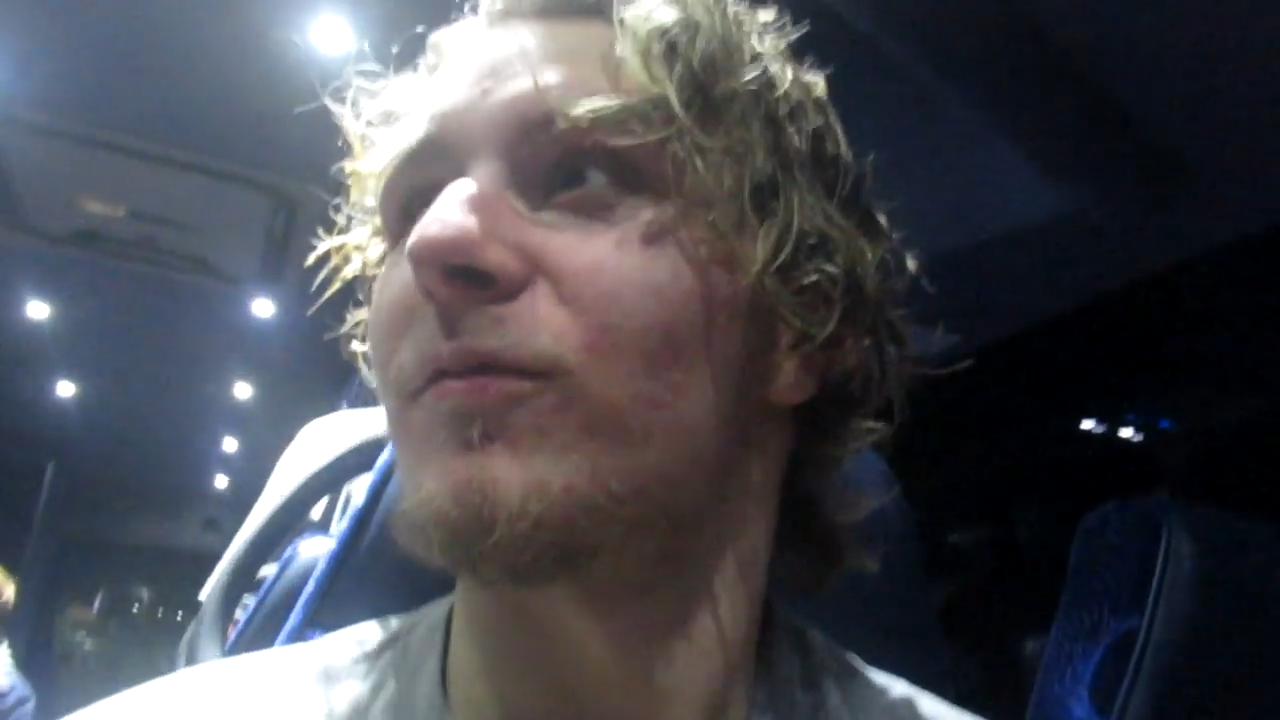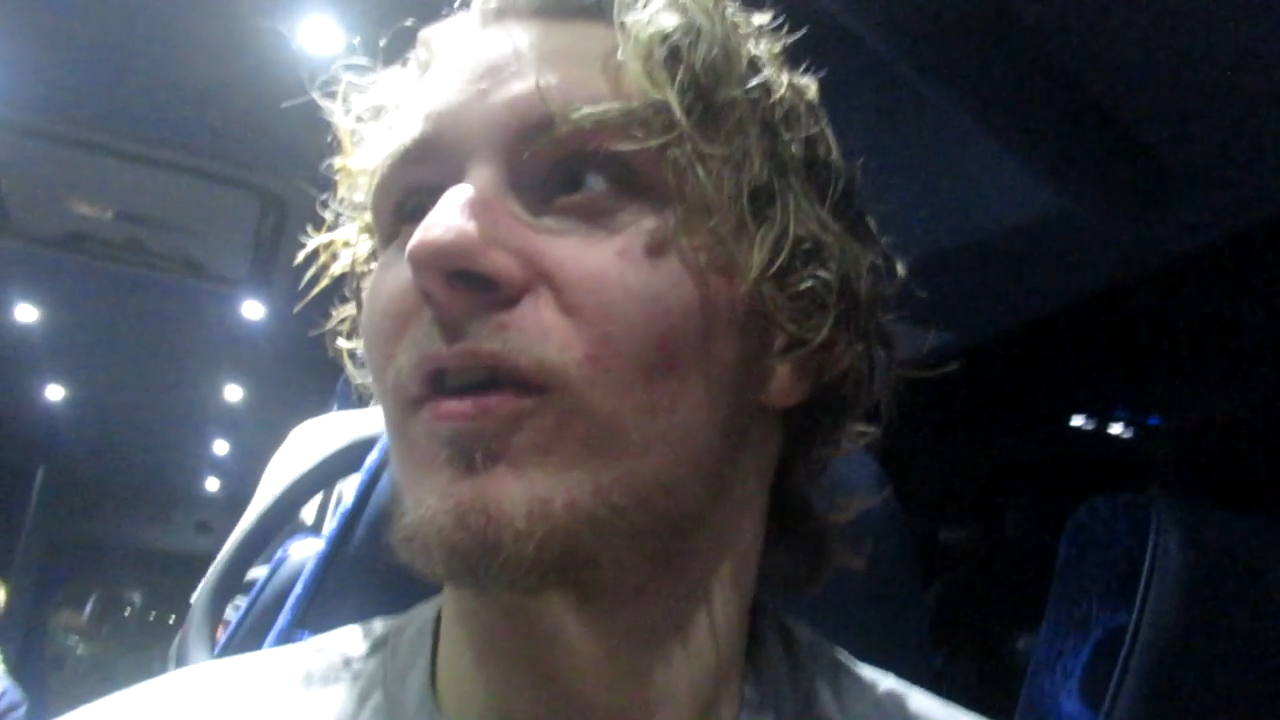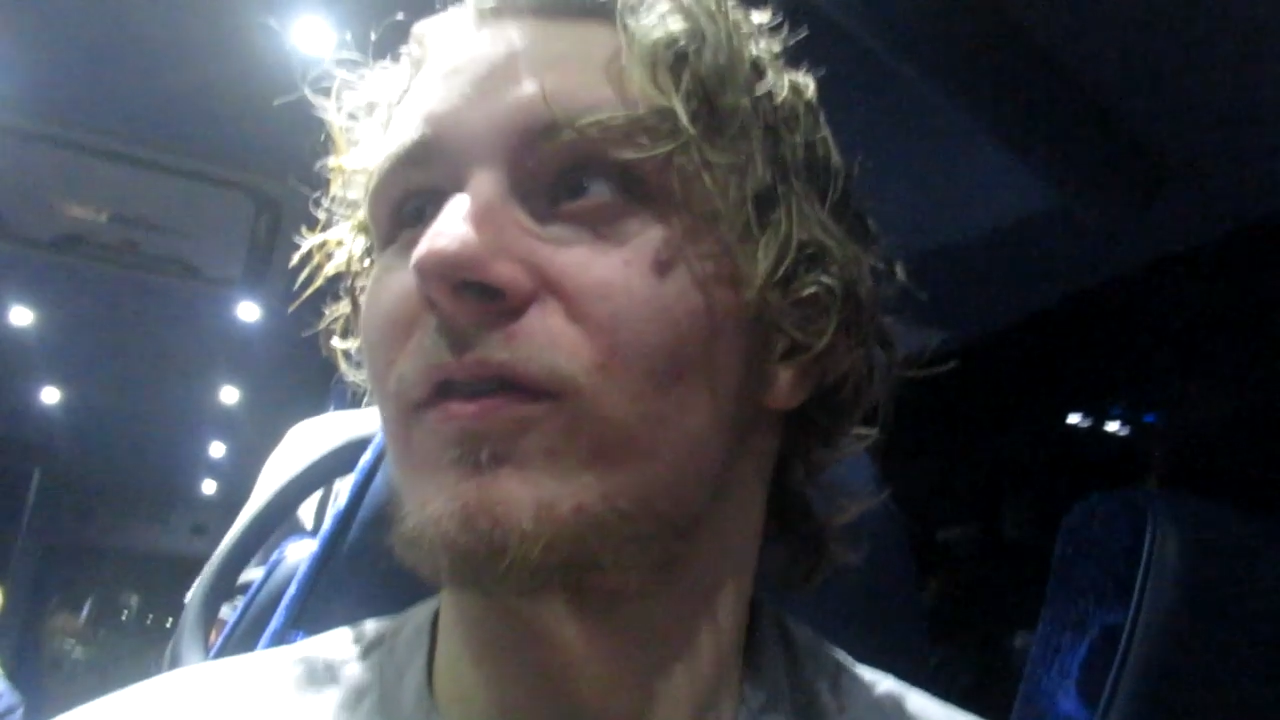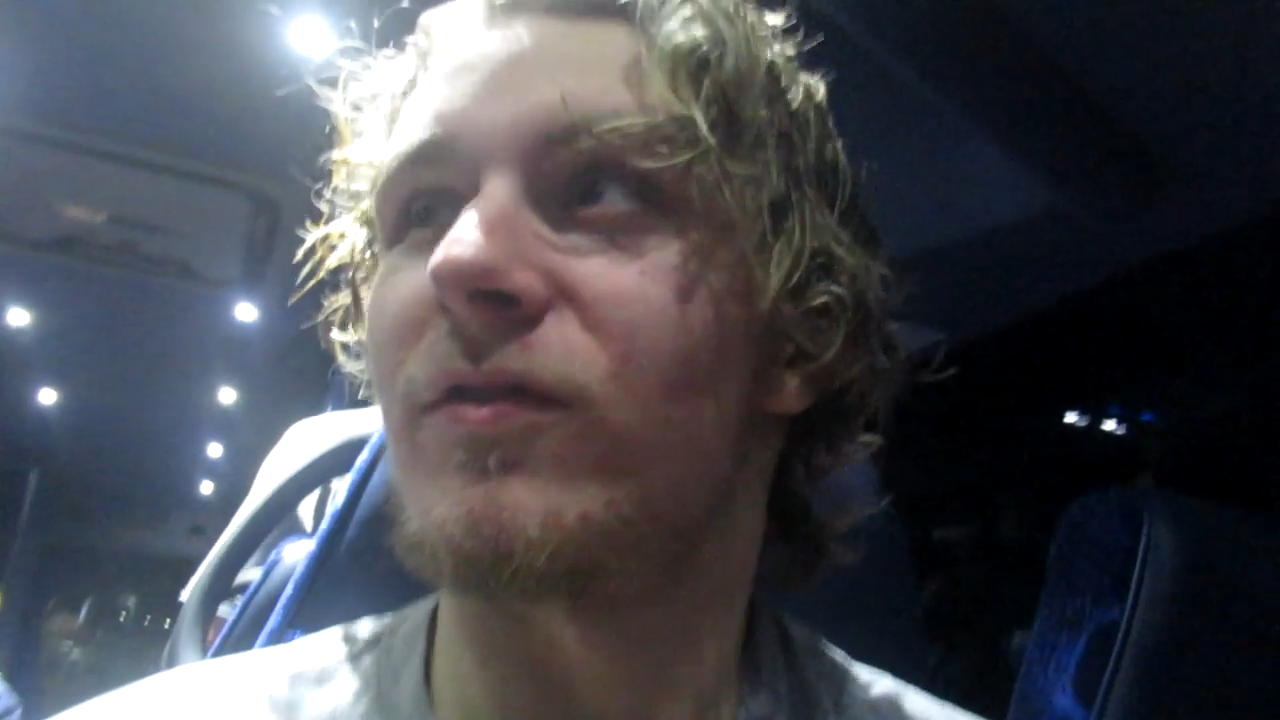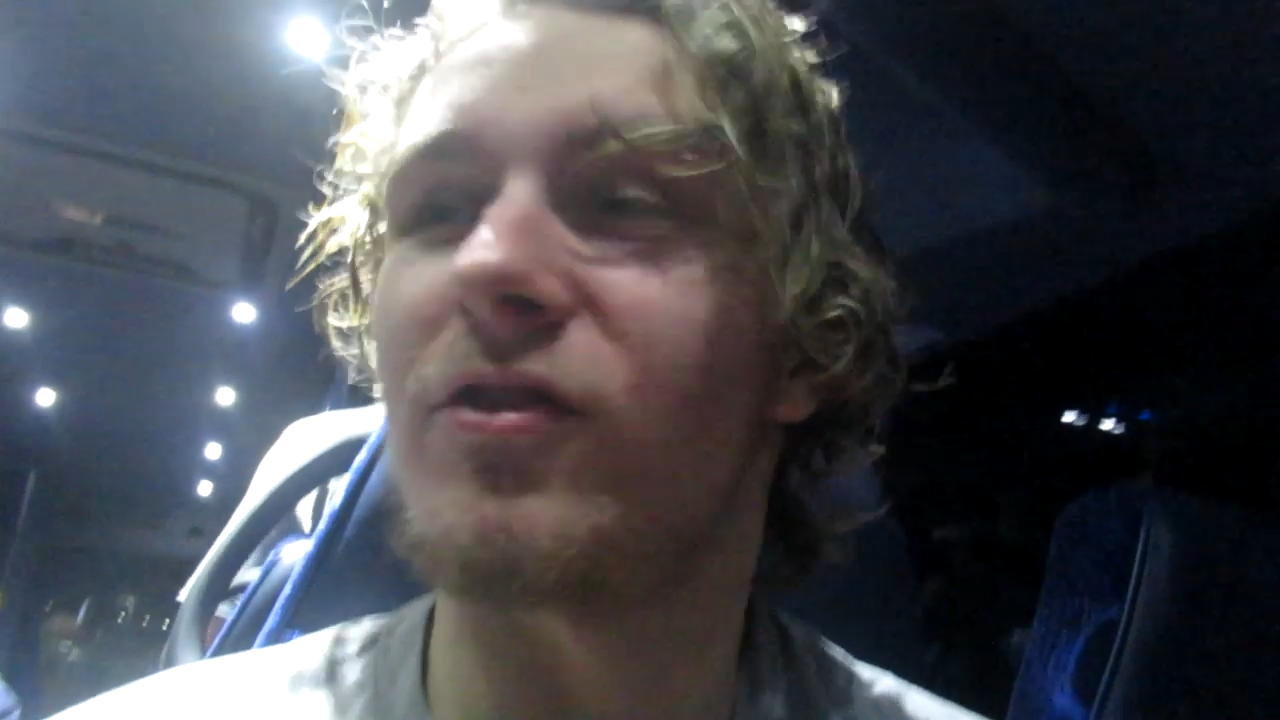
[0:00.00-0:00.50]

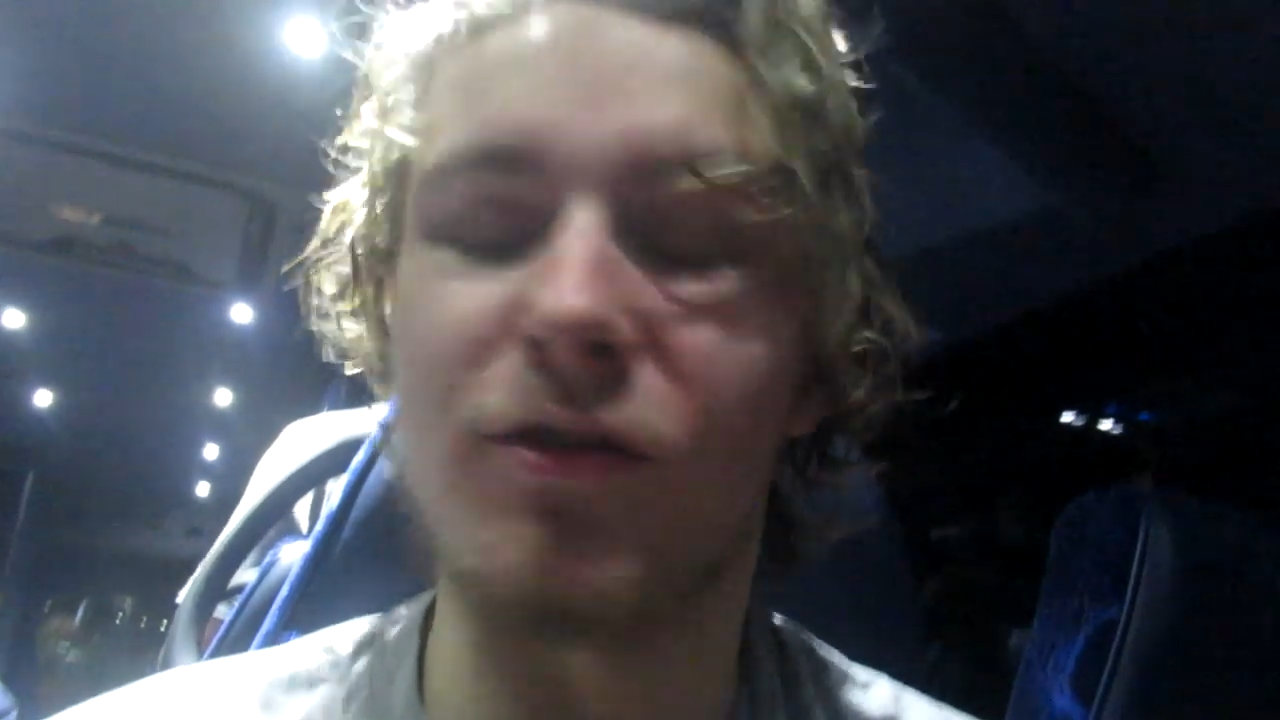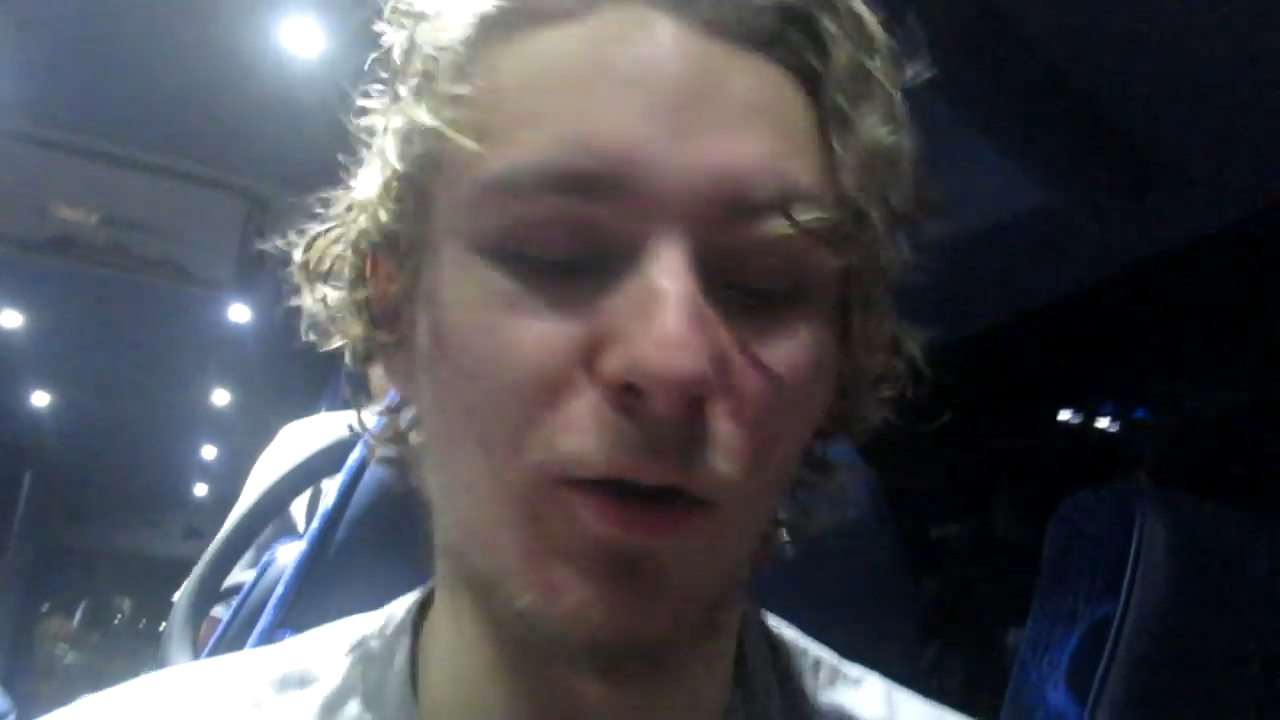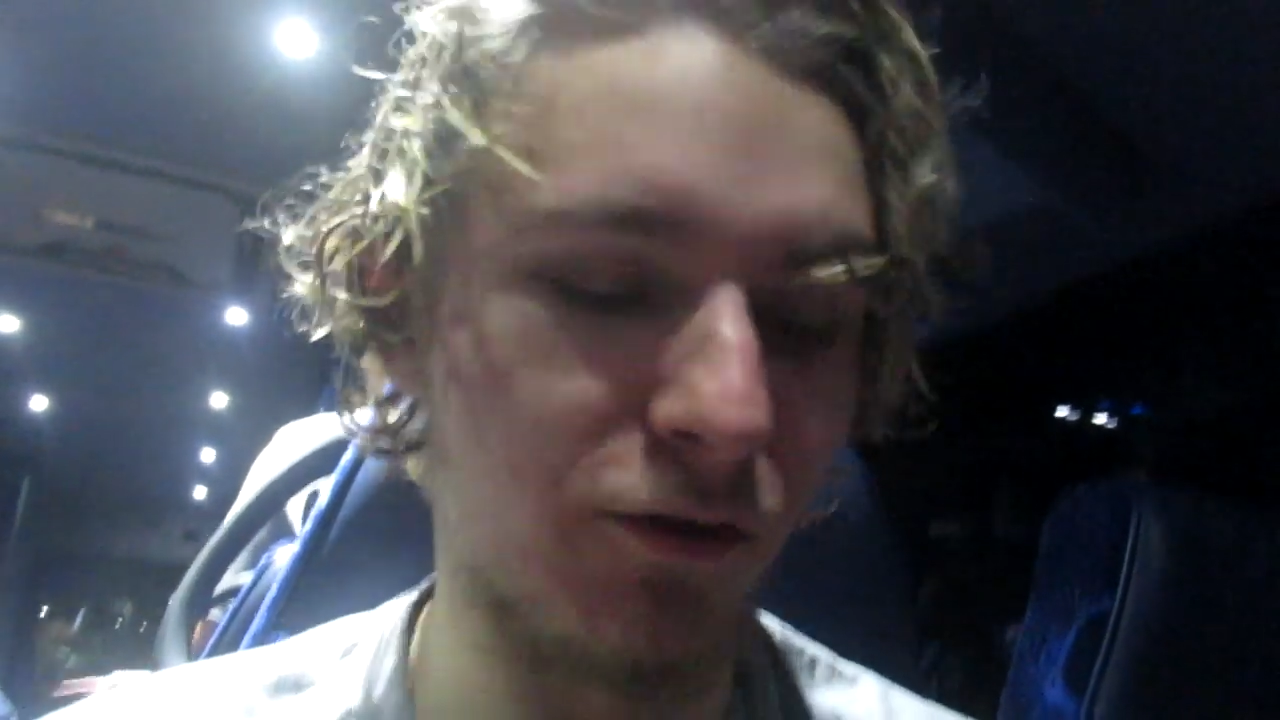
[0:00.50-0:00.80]
felt so